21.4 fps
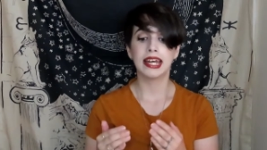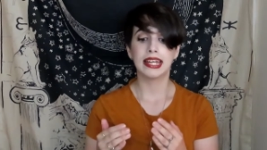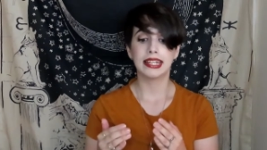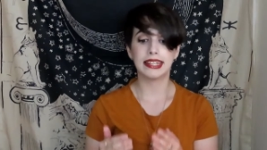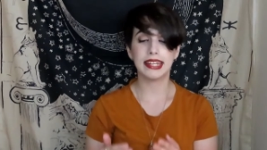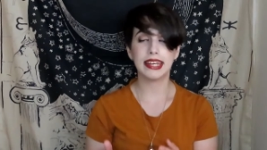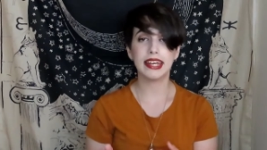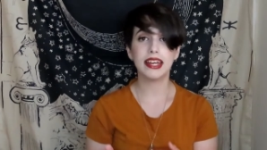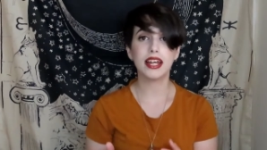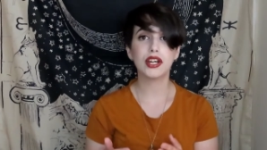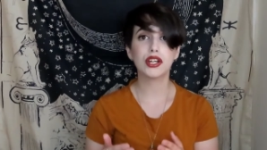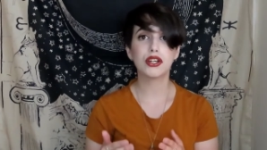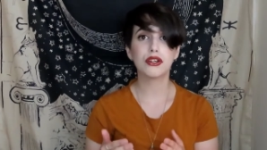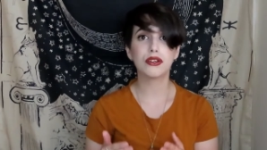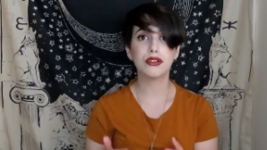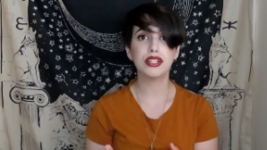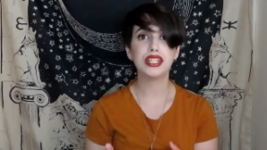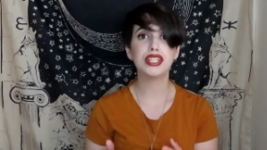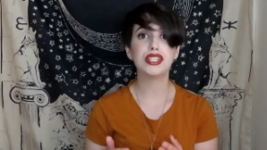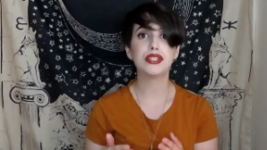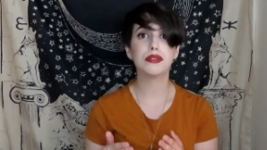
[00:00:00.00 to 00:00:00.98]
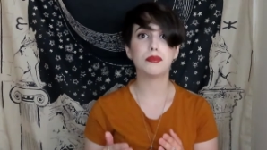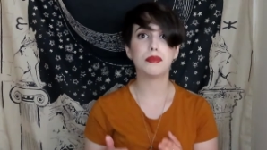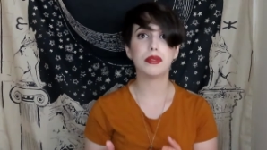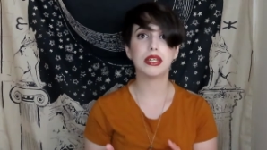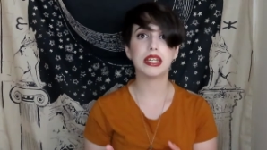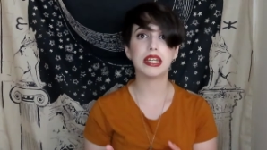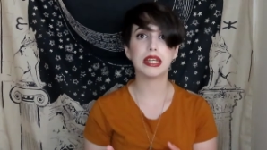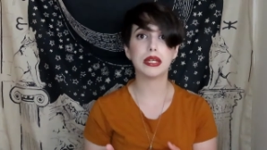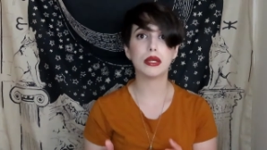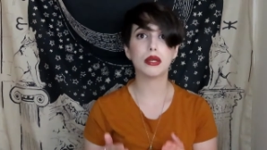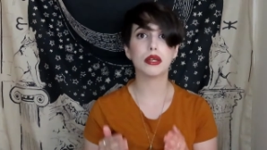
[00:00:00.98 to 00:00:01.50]
they are going to
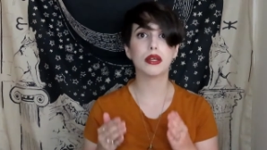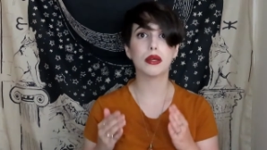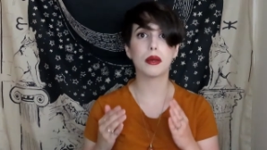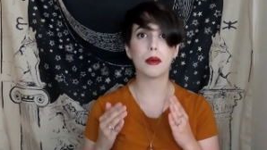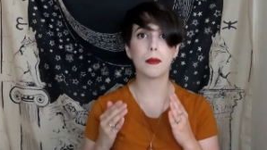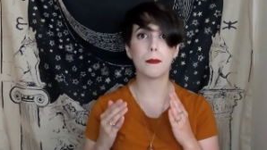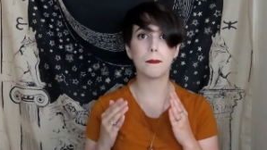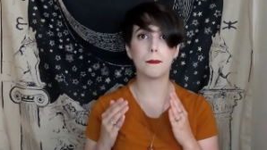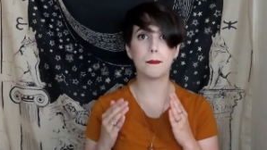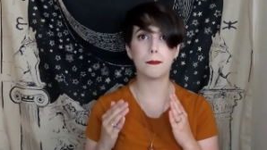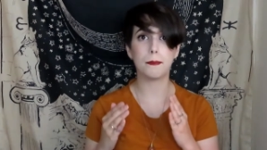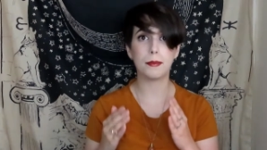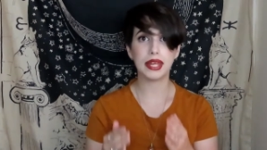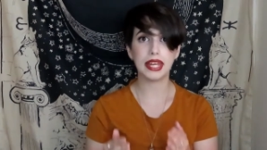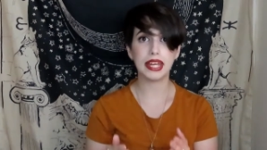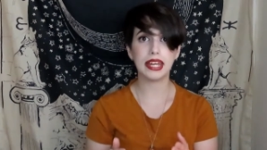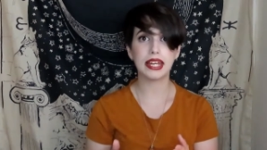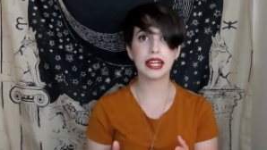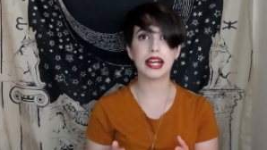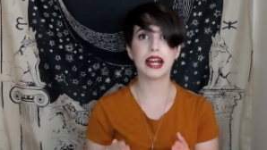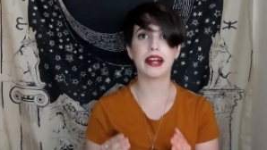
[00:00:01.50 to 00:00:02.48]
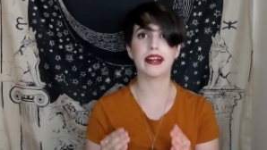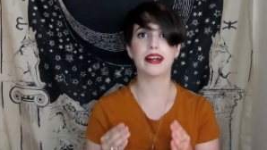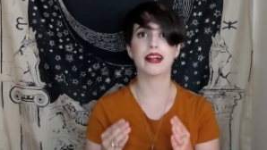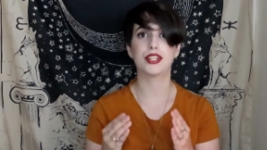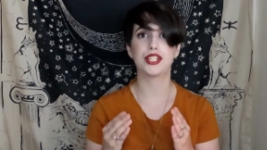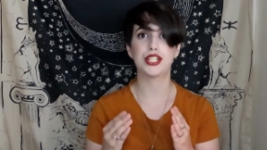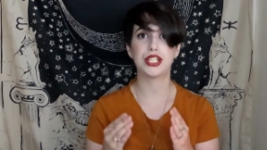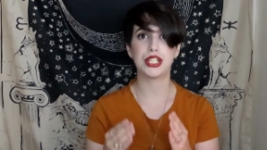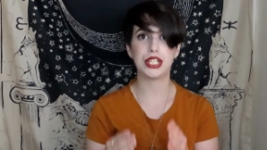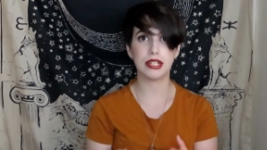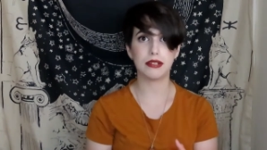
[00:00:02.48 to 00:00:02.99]
be big
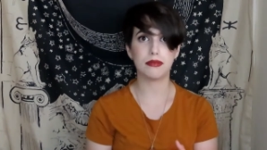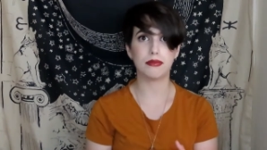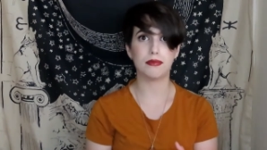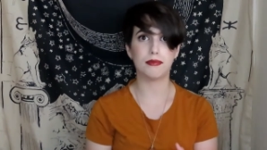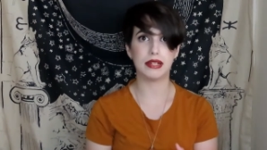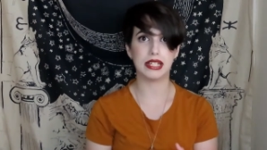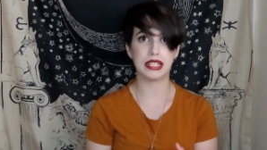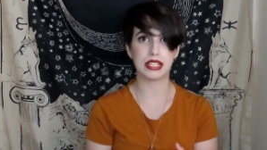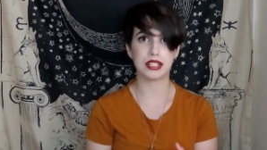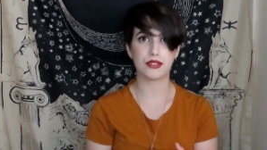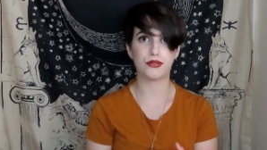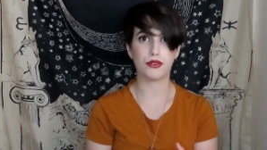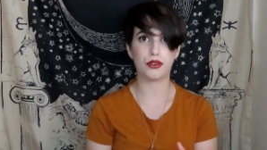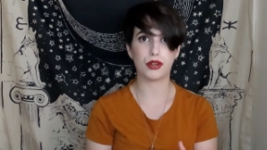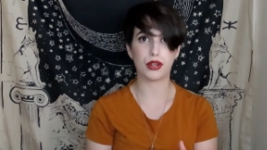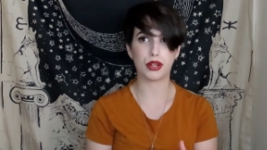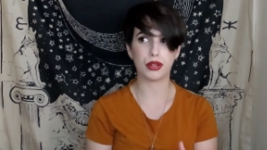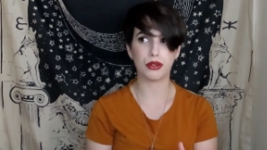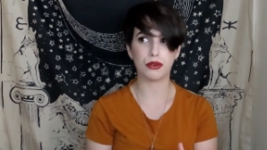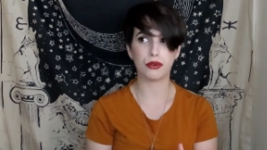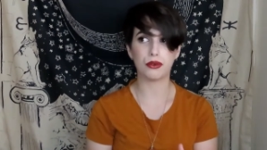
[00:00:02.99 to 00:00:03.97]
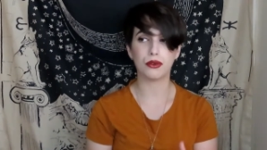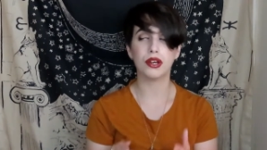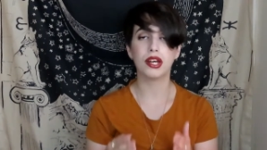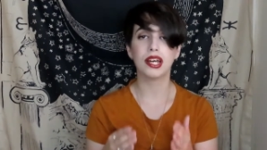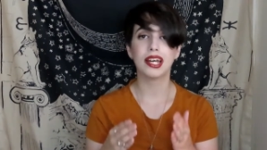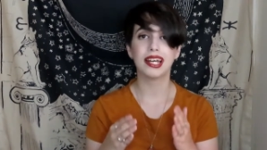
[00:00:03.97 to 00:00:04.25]
achievements for you.